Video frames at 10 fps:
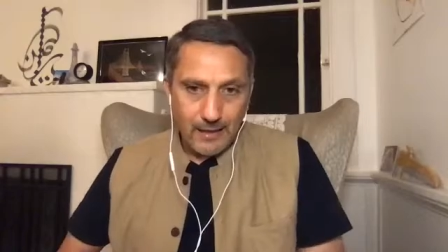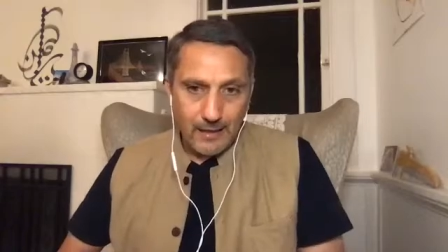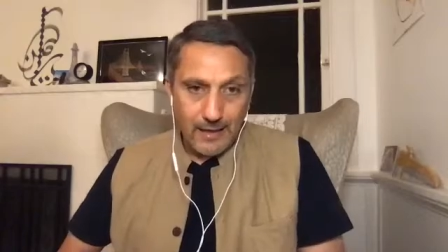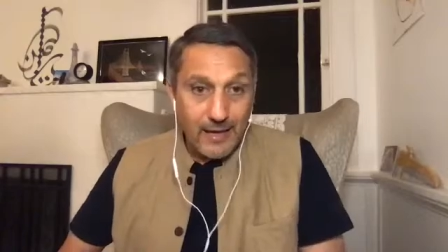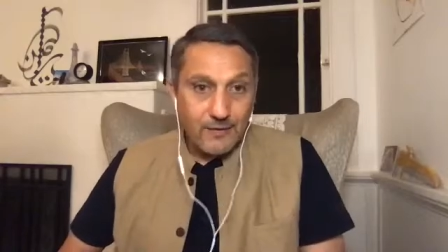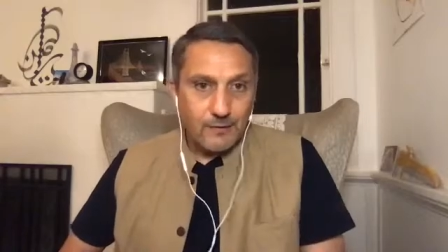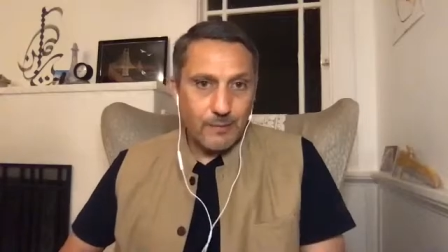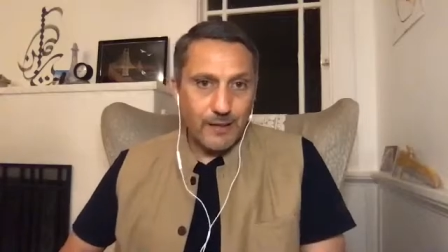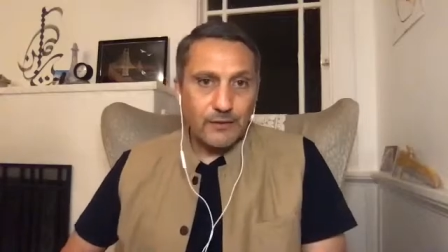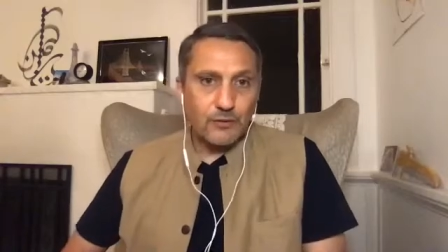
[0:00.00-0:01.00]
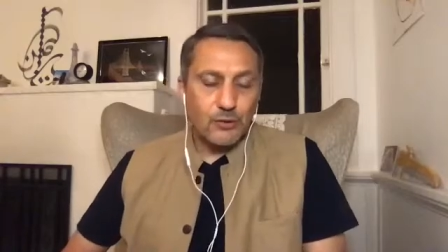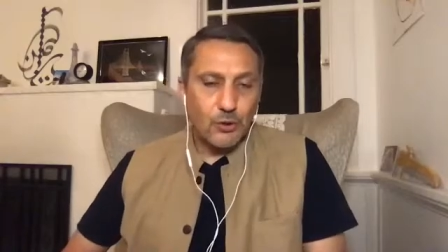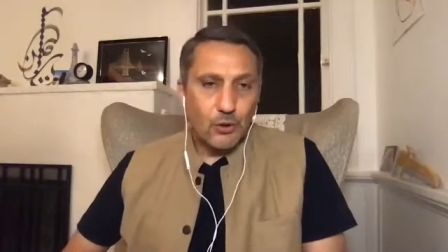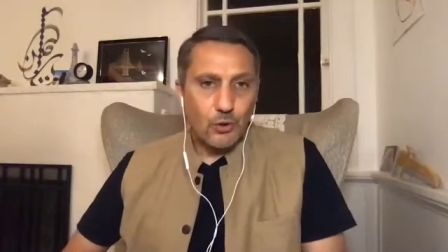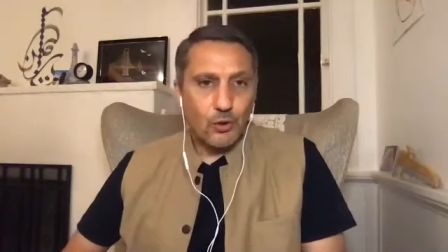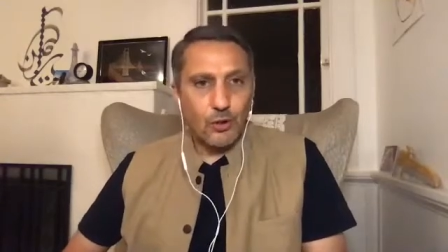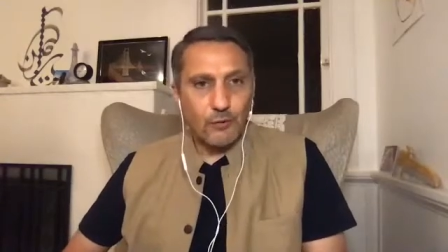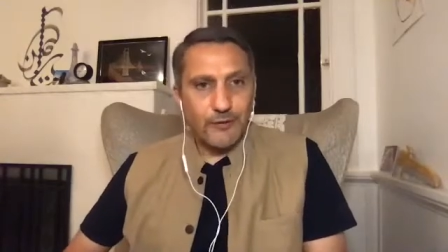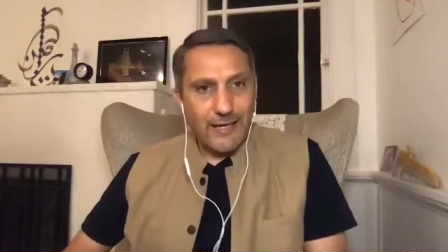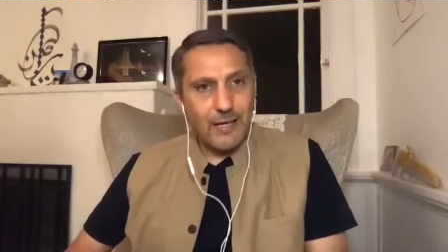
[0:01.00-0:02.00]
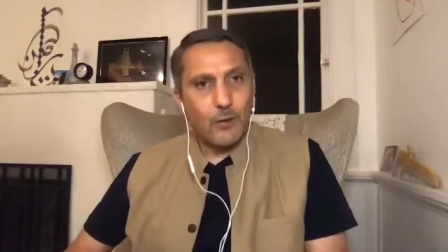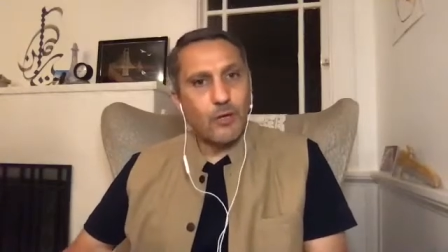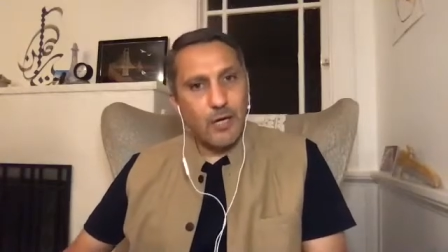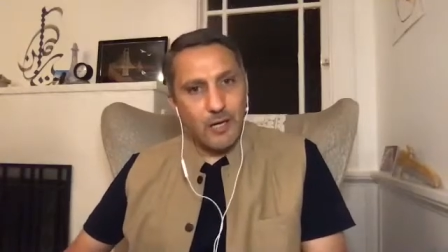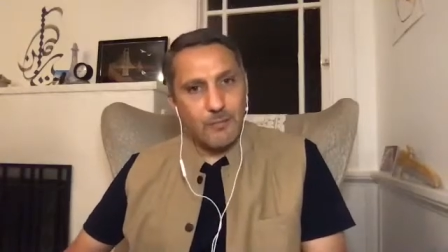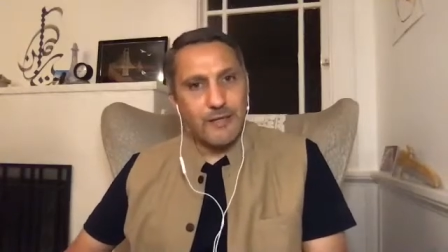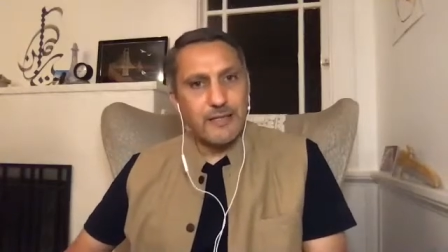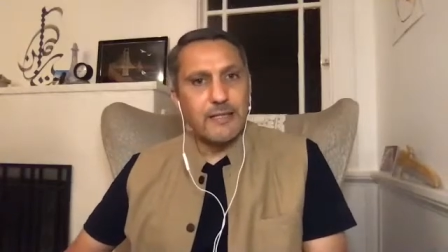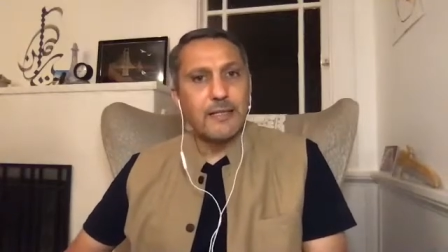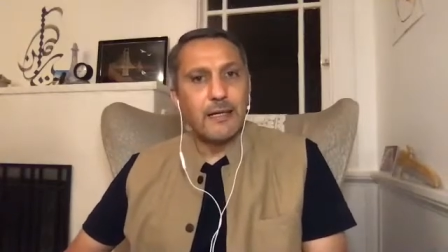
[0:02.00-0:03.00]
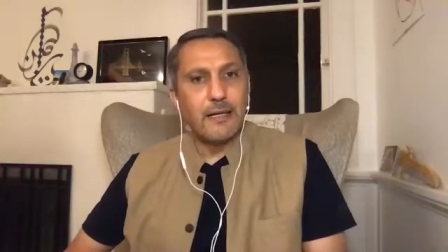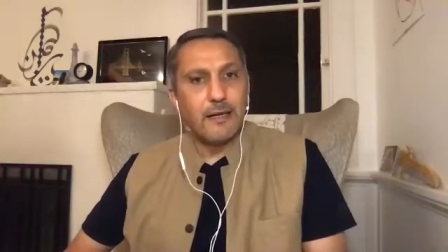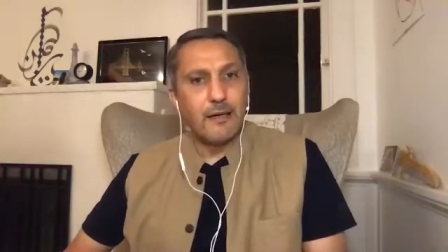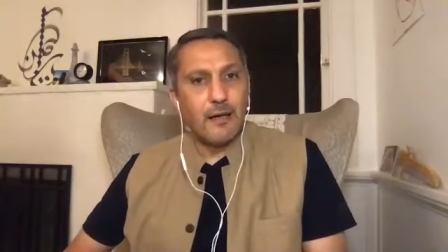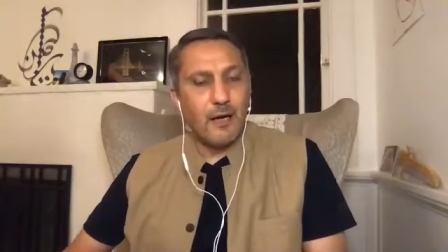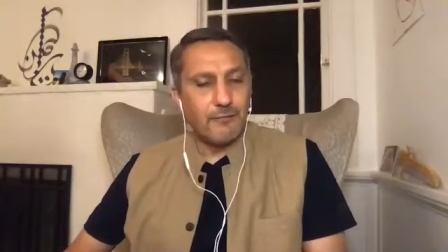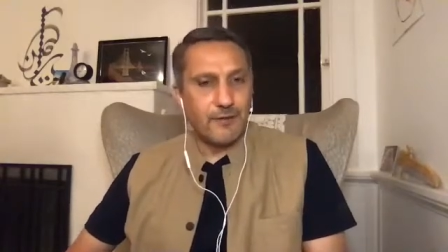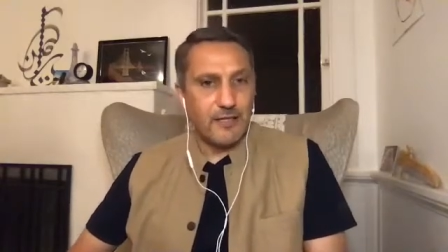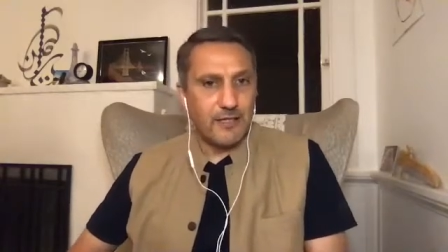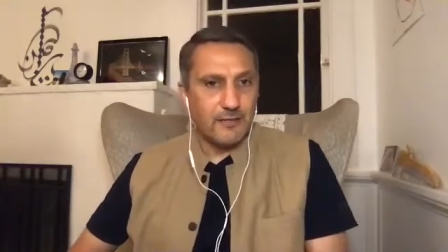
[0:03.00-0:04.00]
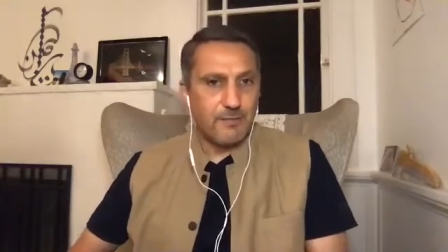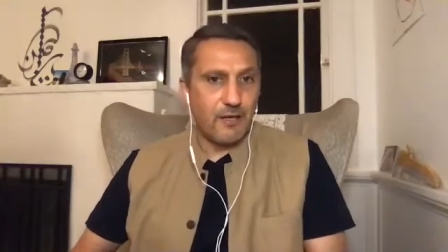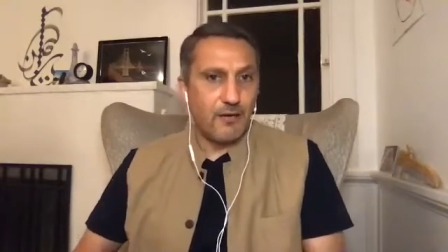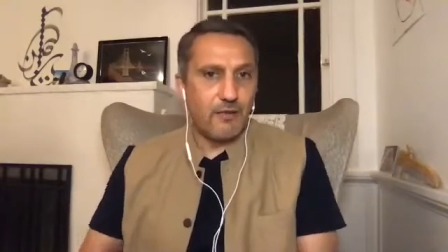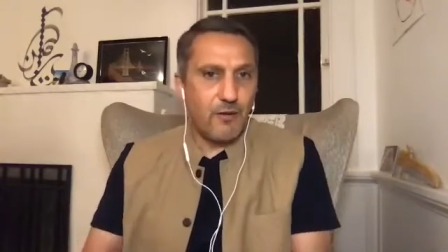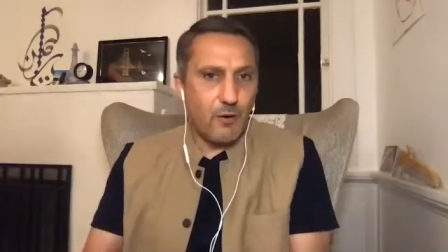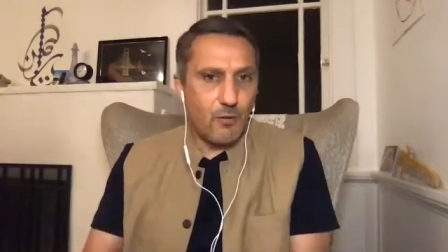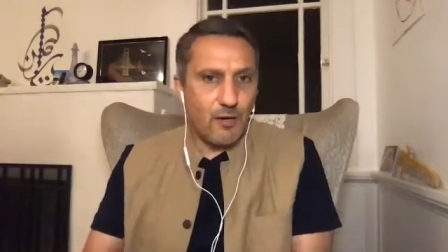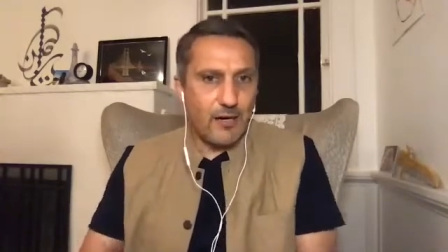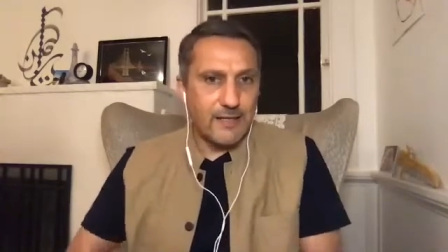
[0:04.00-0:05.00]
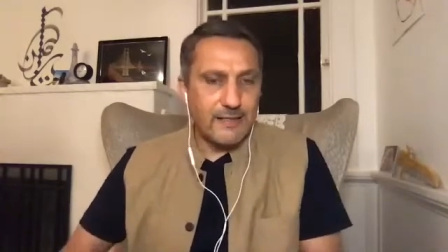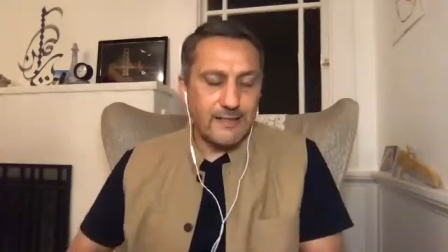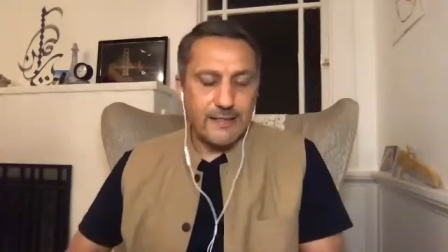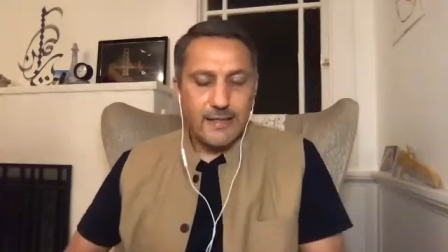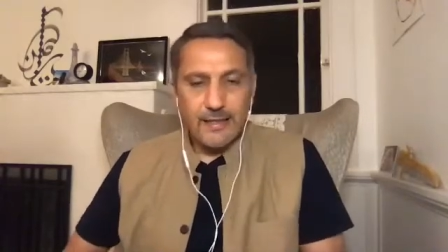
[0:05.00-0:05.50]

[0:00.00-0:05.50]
aspect of how comedy often is being theorized